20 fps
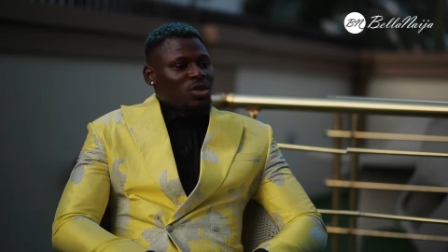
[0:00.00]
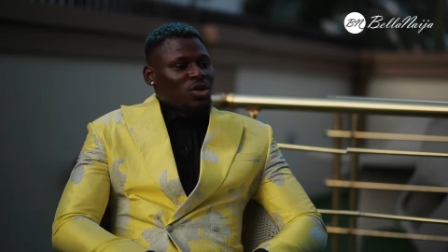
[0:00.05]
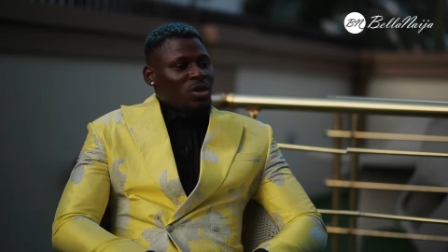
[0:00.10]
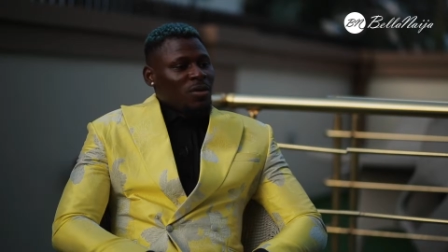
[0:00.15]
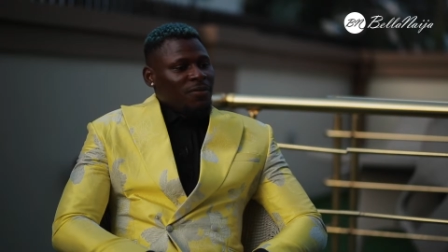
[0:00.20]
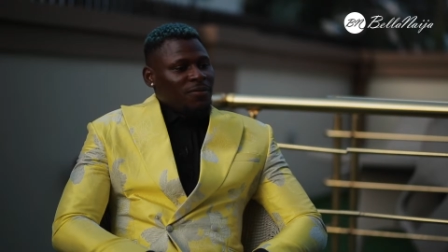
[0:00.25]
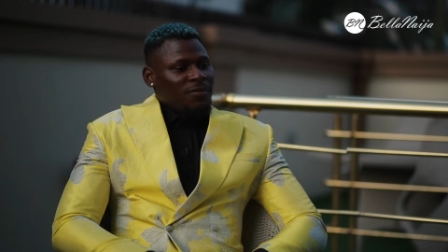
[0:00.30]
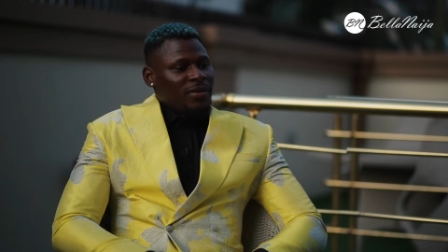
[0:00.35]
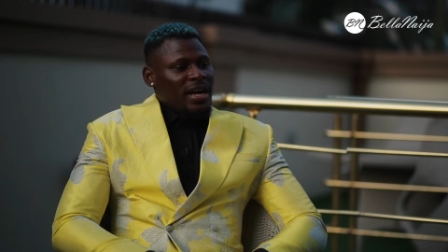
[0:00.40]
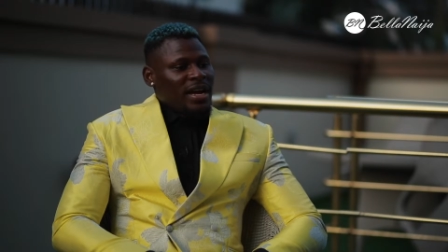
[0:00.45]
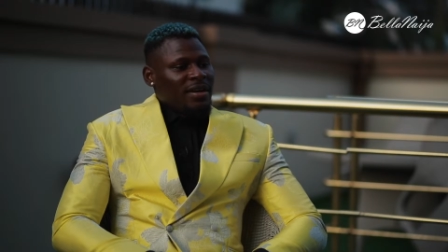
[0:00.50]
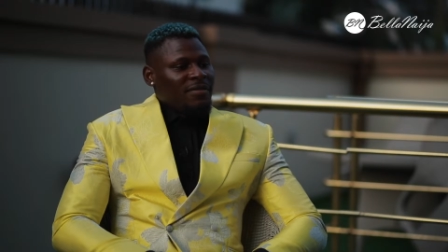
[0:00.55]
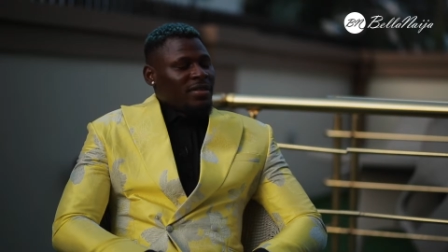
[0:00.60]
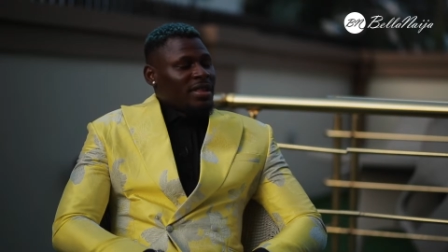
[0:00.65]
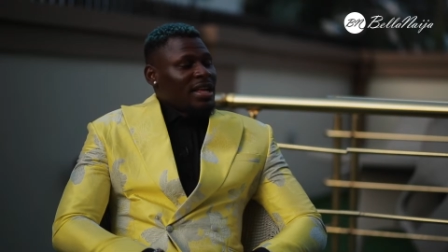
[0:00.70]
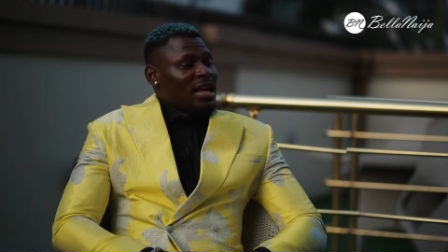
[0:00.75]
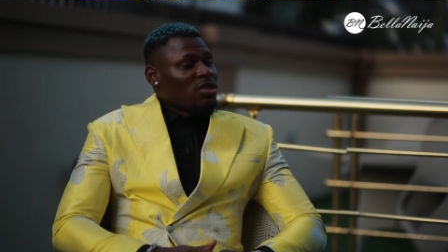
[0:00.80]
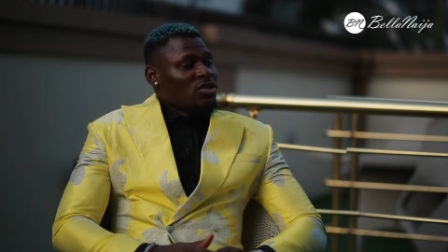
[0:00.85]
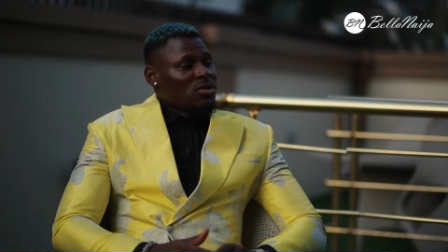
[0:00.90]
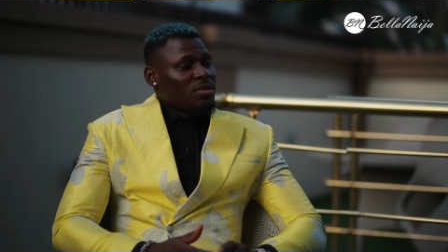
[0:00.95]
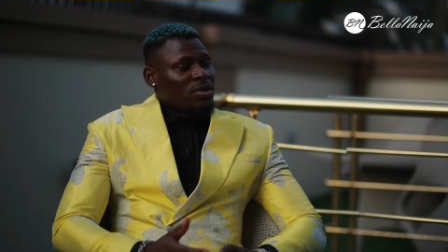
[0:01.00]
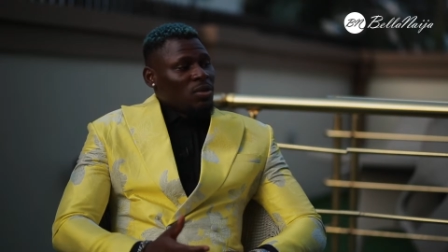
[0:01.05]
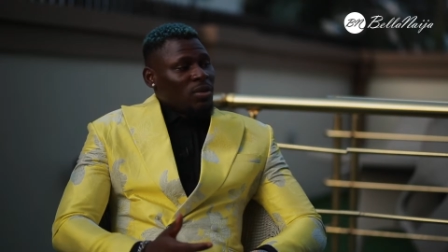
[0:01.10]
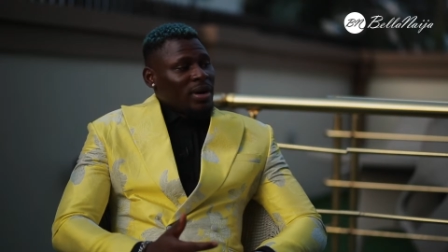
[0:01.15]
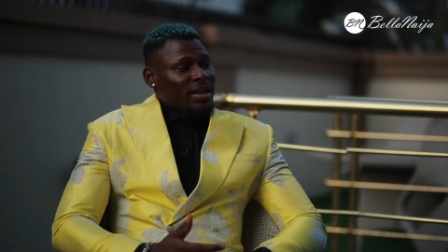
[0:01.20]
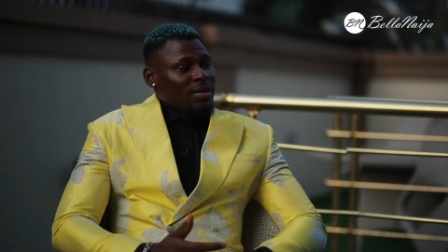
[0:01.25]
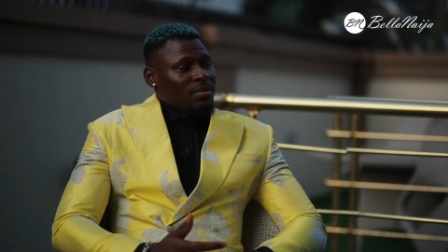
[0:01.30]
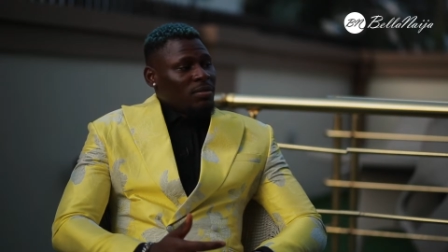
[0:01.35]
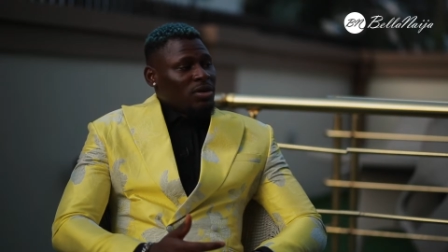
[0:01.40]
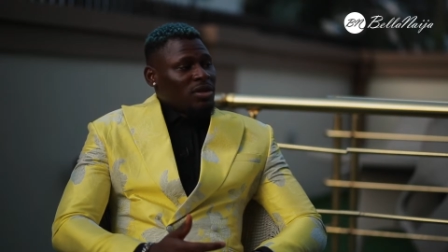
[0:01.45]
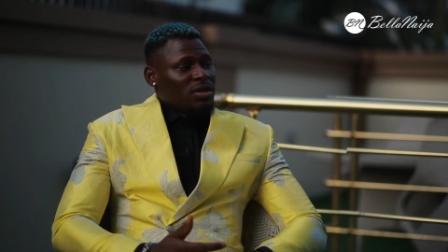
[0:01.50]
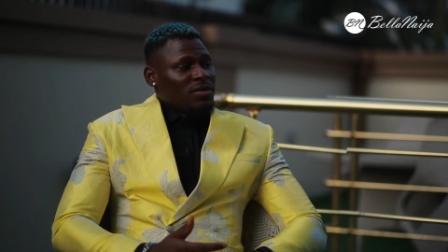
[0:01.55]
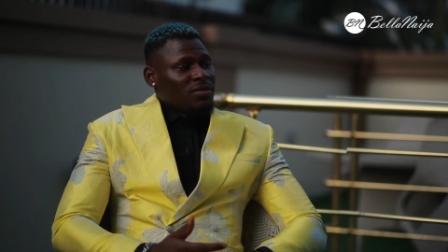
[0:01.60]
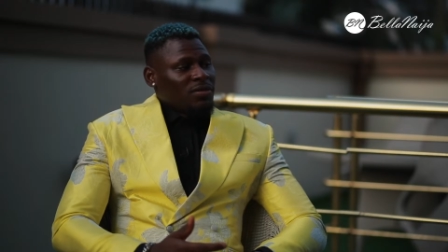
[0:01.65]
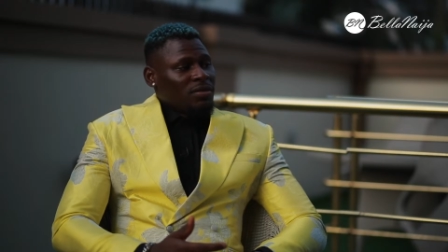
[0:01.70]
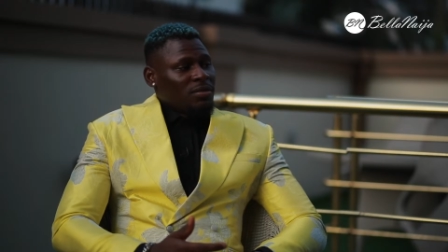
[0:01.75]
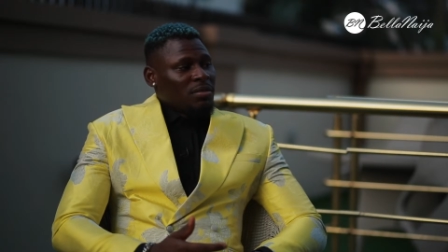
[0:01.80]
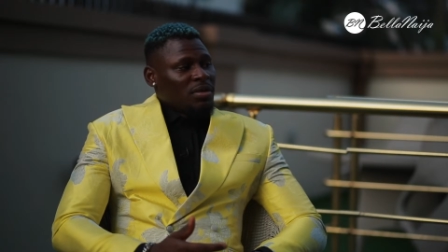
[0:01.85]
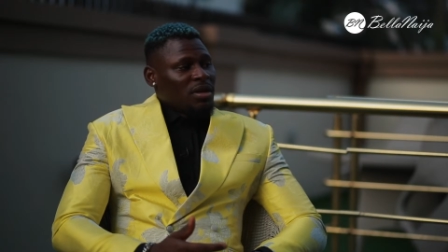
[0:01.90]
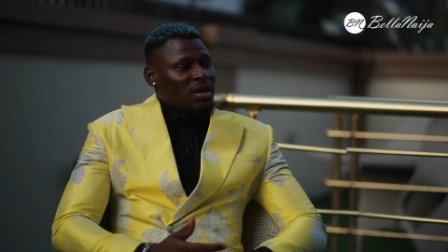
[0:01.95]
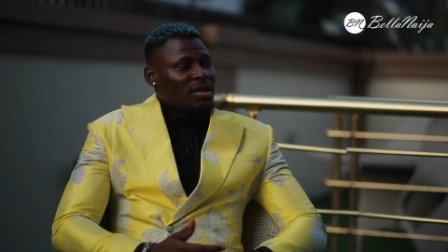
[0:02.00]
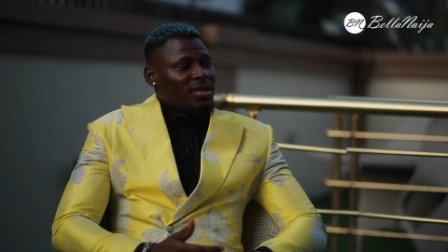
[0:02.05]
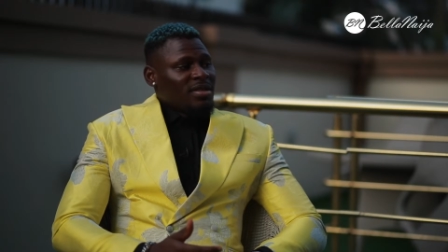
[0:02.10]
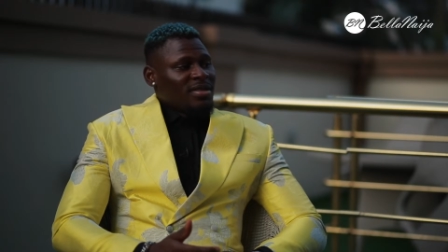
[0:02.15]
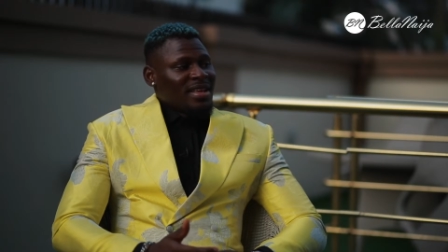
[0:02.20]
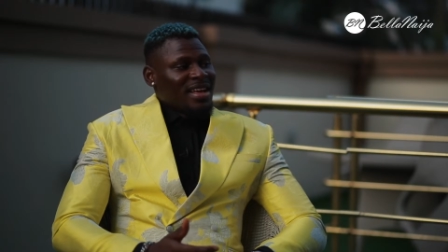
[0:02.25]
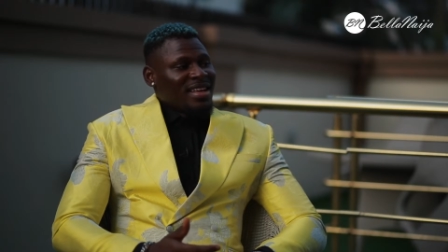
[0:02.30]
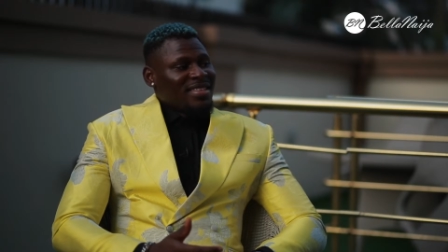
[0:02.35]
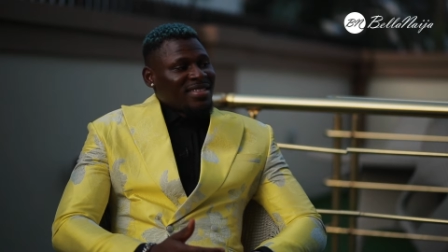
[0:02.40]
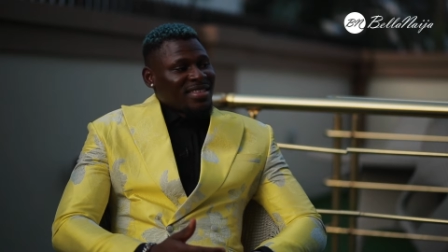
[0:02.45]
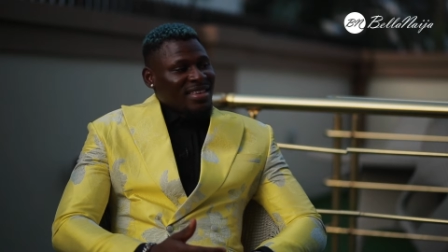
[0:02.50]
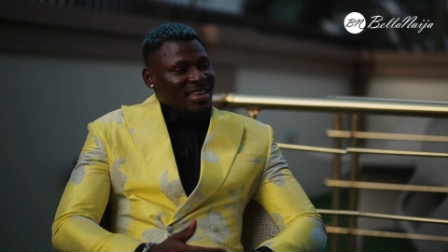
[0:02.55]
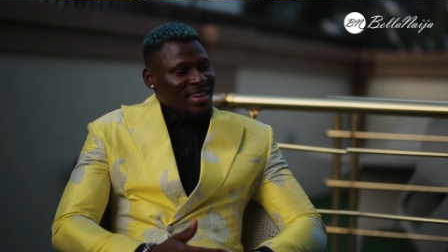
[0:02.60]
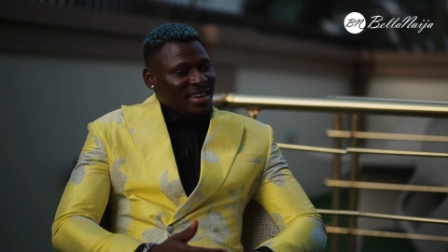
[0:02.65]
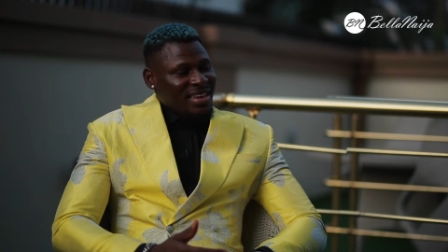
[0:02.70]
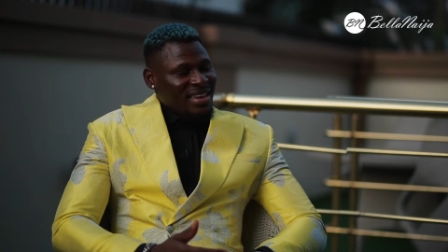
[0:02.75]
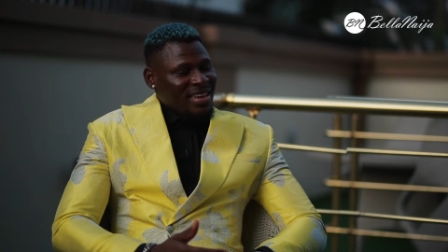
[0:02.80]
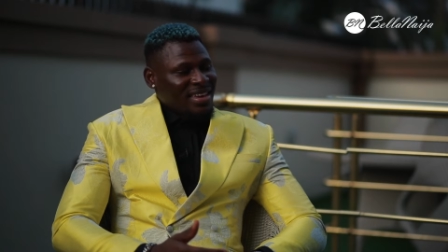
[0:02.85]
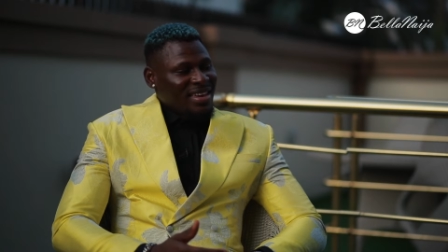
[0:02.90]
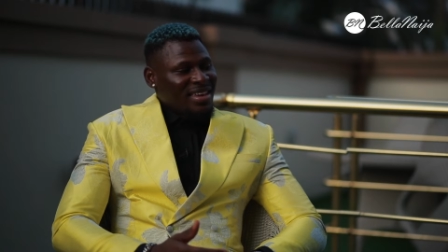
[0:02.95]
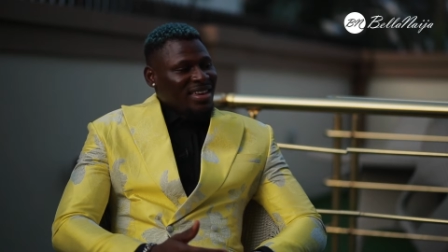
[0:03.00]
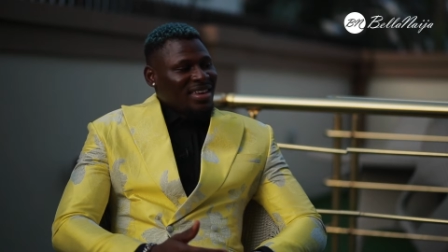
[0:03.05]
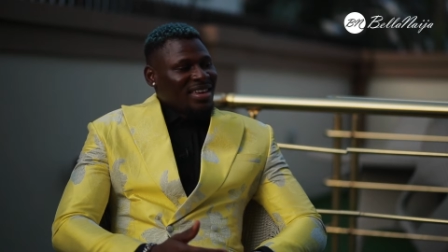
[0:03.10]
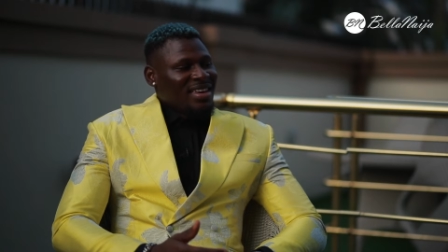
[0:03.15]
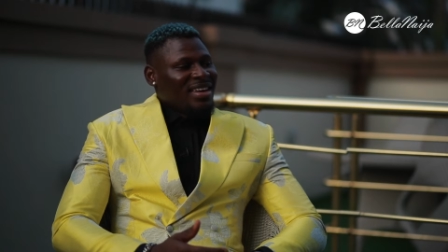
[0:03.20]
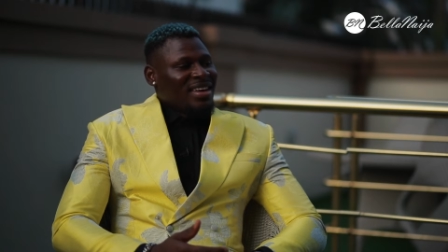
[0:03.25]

top five, it has to be White Money for me, Sasuke,